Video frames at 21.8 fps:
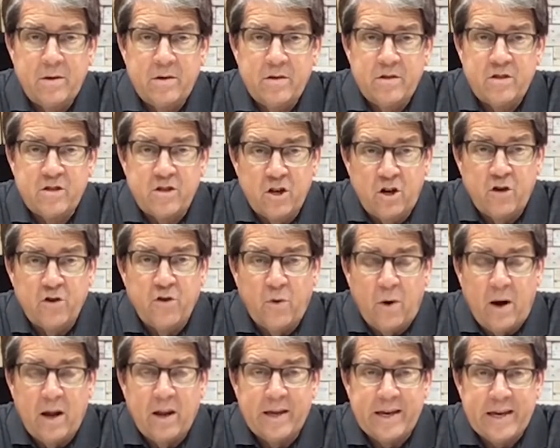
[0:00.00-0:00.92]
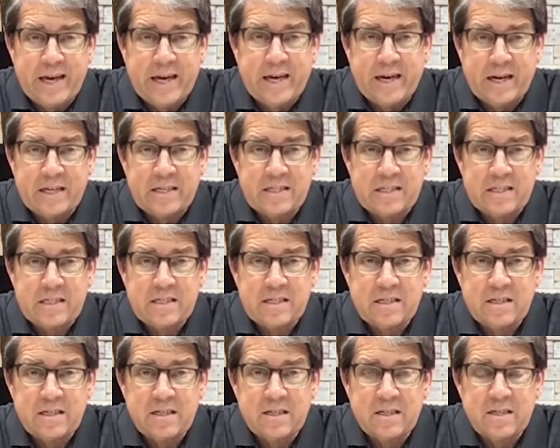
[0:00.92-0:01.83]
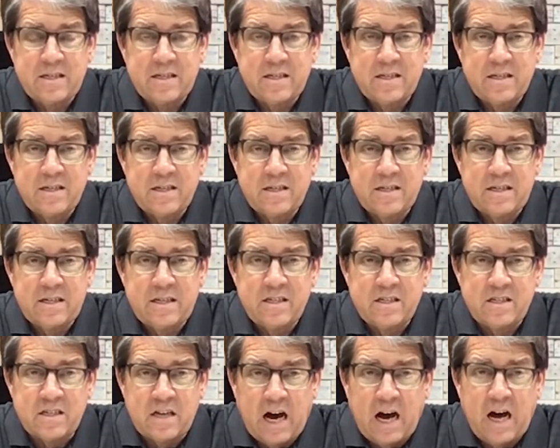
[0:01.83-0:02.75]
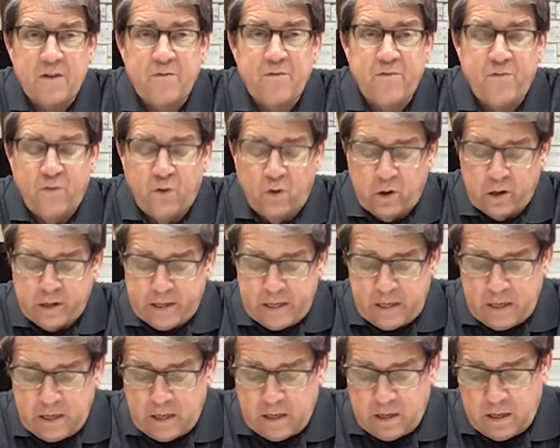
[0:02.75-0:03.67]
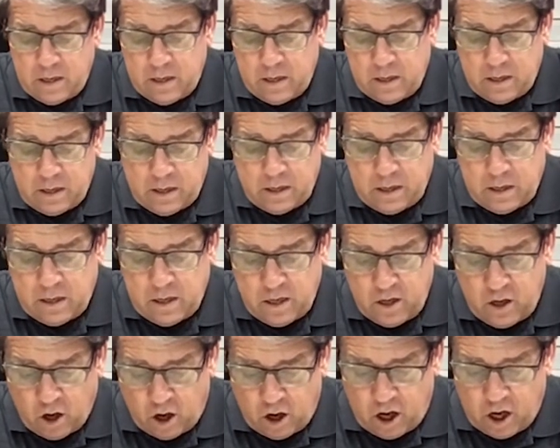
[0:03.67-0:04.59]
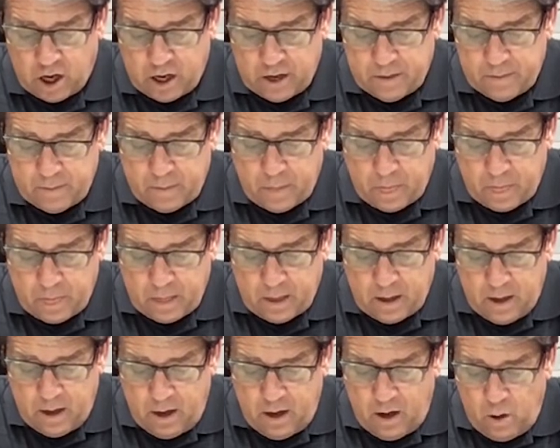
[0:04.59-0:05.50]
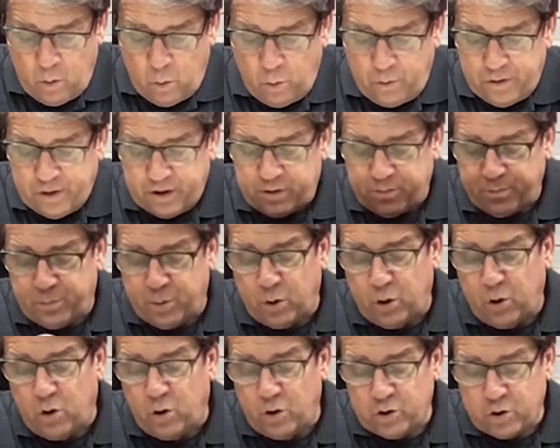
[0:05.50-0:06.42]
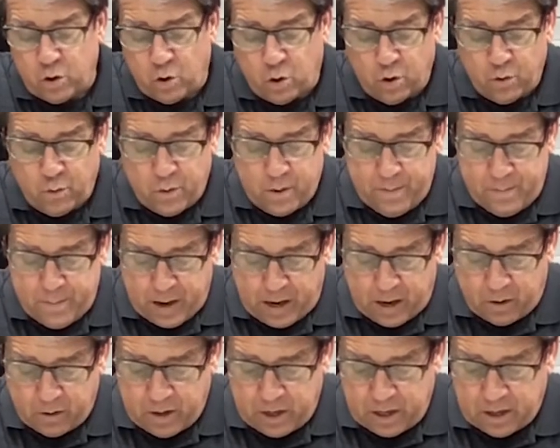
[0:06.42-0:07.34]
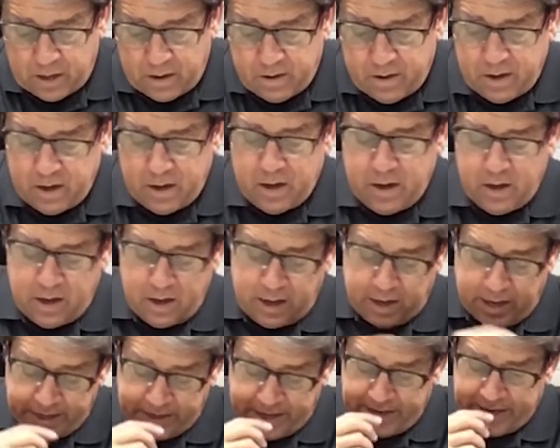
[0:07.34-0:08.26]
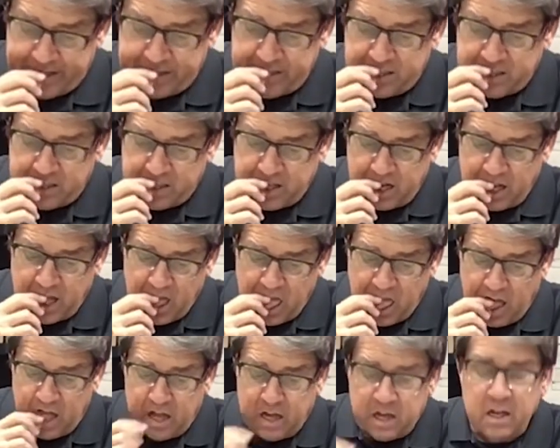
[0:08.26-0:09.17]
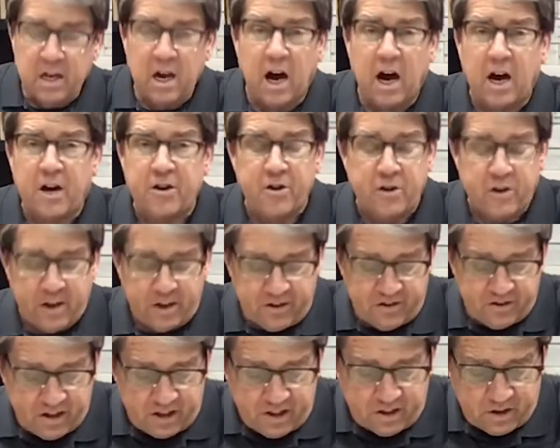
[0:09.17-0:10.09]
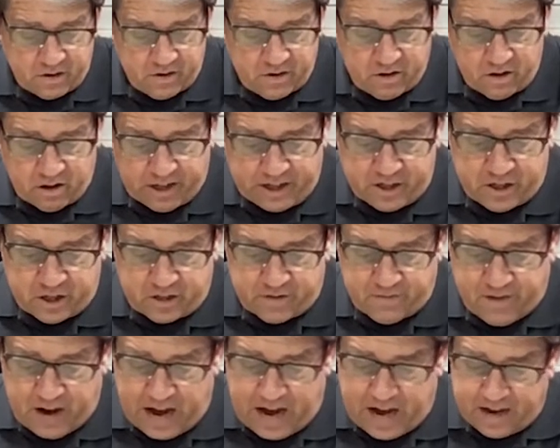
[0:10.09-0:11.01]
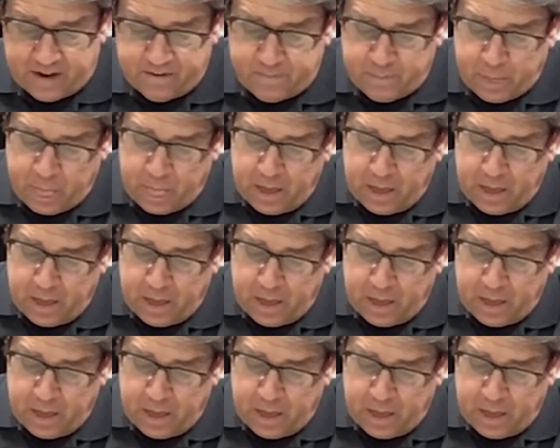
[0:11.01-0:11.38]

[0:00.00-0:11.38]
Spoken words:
Still dwelling in us. It's not fully gone. With its pull toward rebellion against God. You need to see this, Galatians 5.